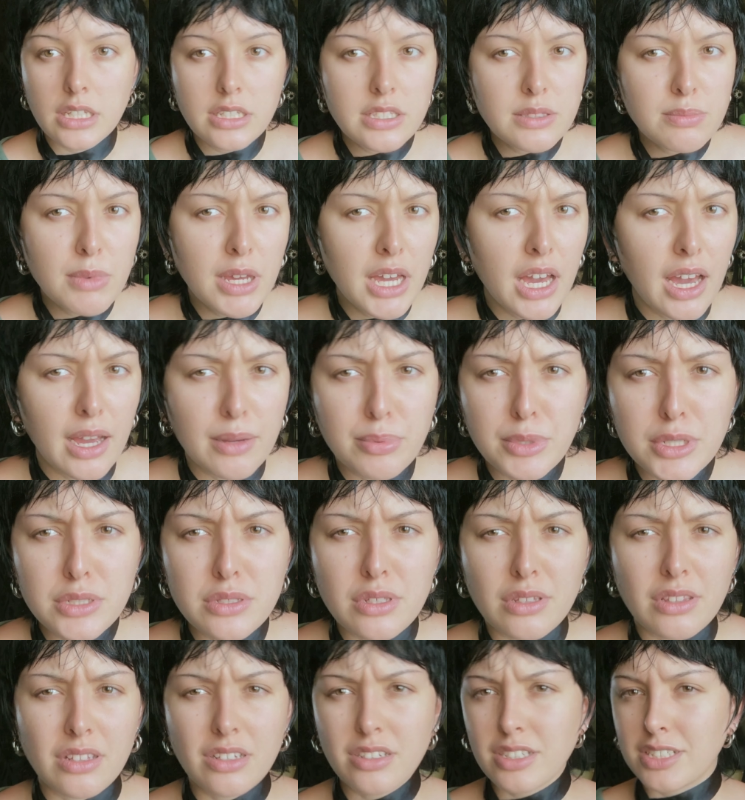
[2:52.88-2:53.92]
is, my eyebrows
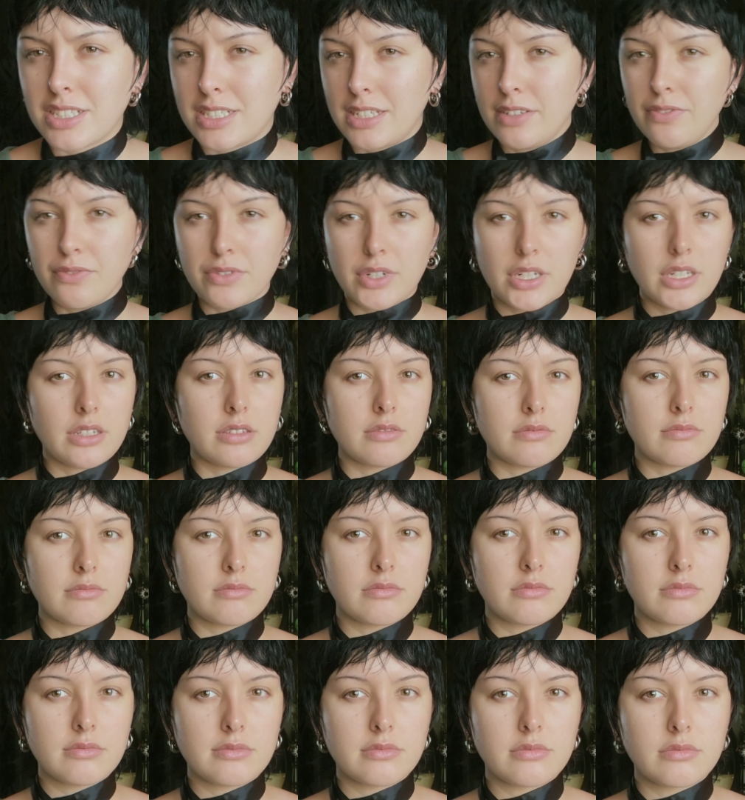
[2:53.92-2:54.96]
look different.
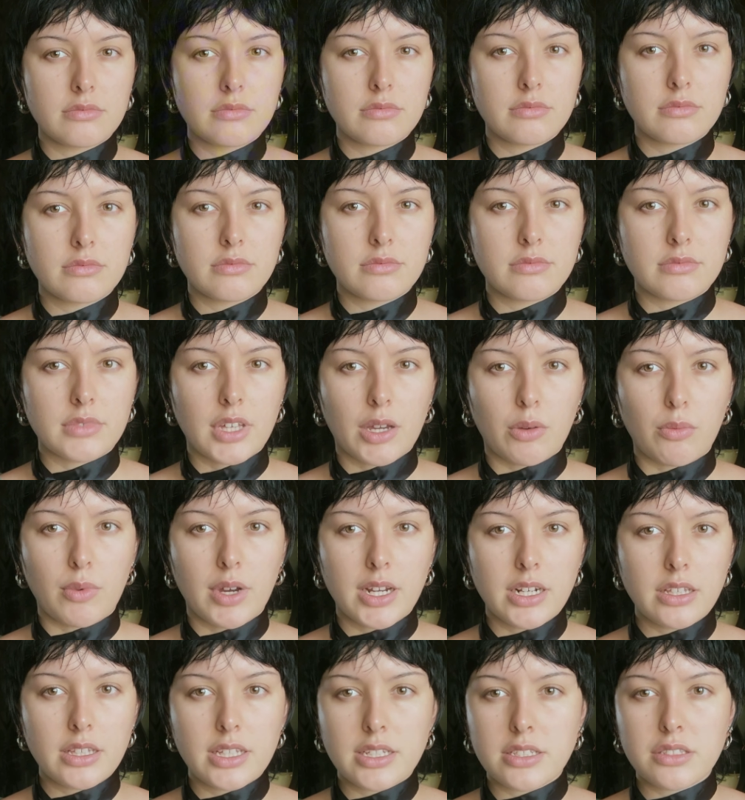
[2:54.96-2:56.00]
Like, why
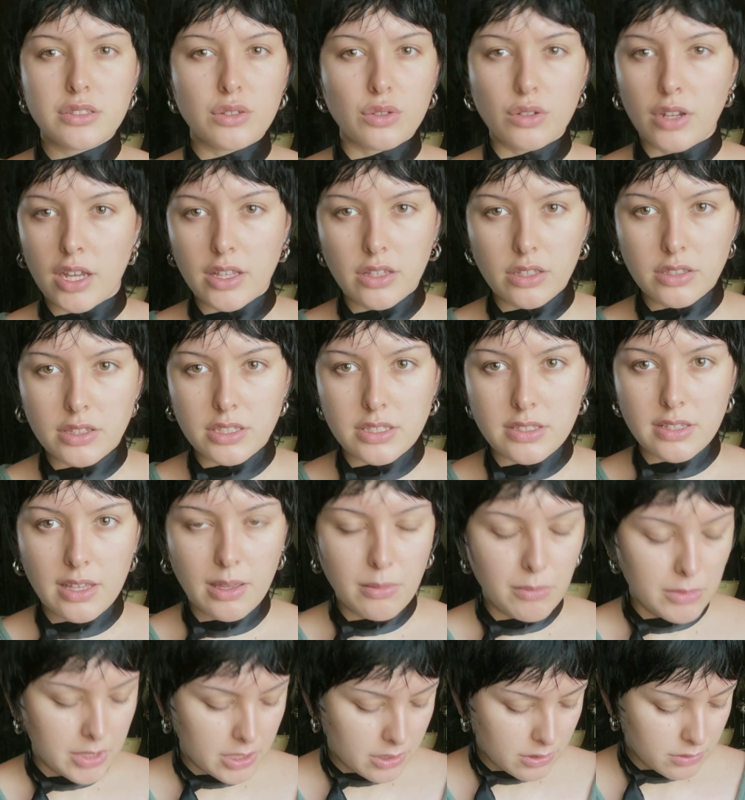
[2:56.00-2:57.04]
do they still not look the
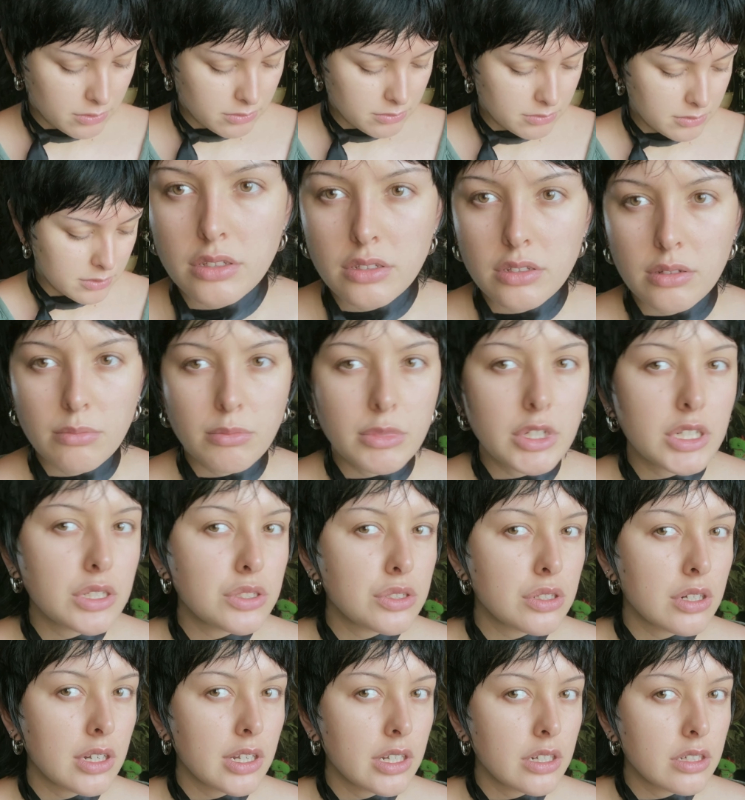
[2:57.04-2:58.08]
same, though? I'm gonna
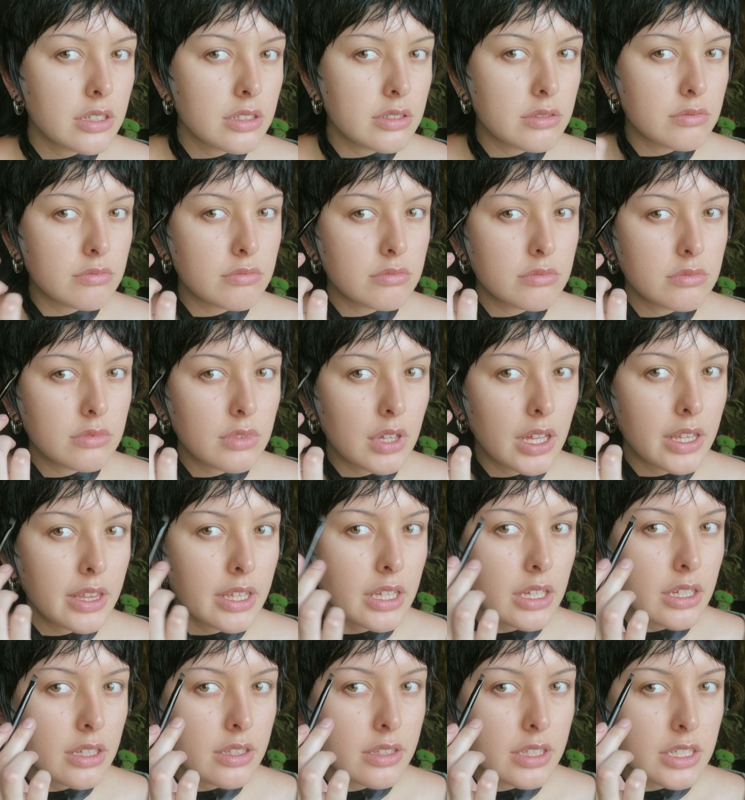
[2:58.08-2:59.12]
try to... I
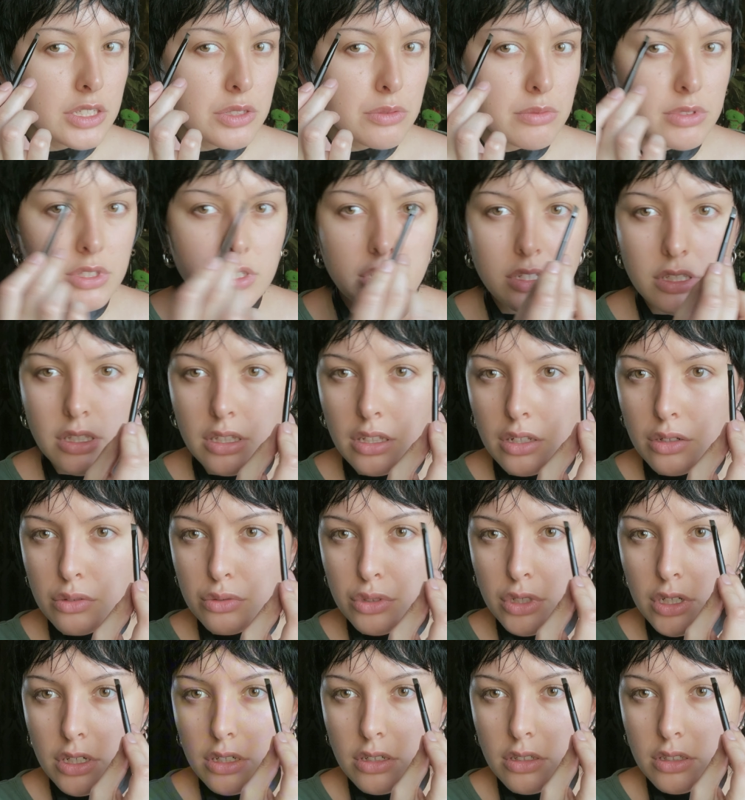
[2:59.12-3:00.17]
think this one's just a little
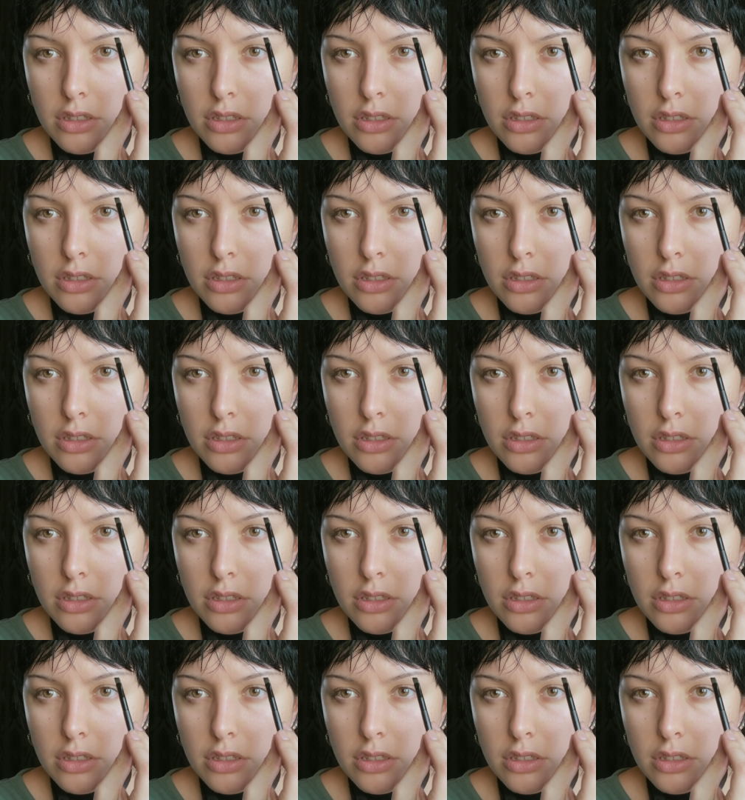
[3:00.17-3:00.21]
darker